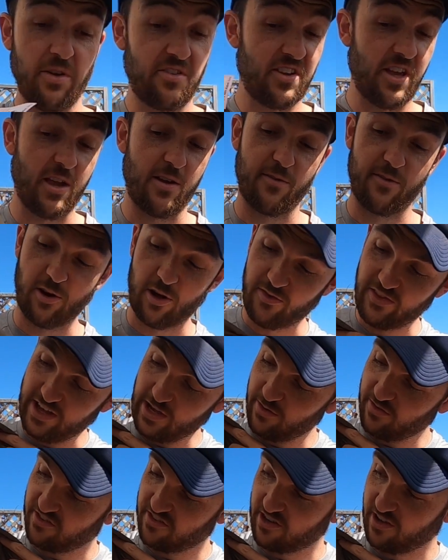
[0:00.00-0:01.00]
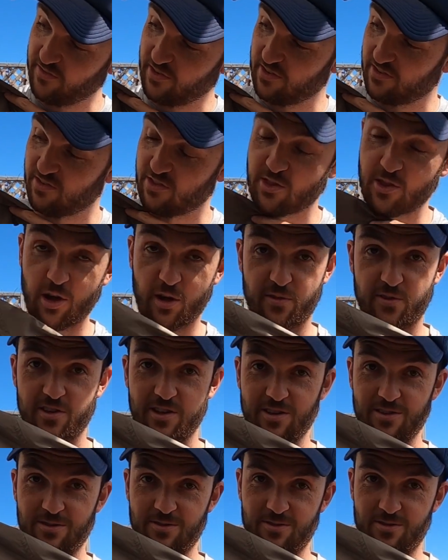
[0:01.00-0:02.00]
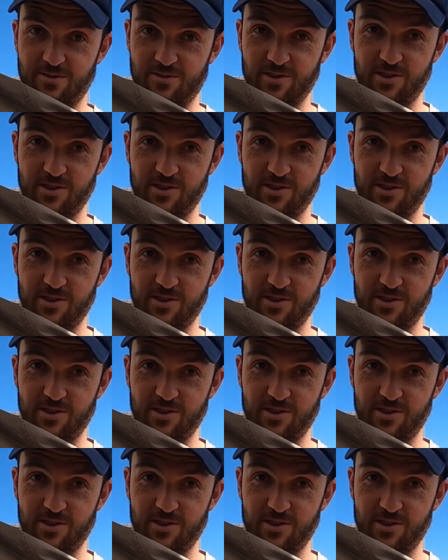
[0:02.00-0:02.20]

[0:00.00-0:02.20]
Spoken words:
But say, on the outside, there's nothing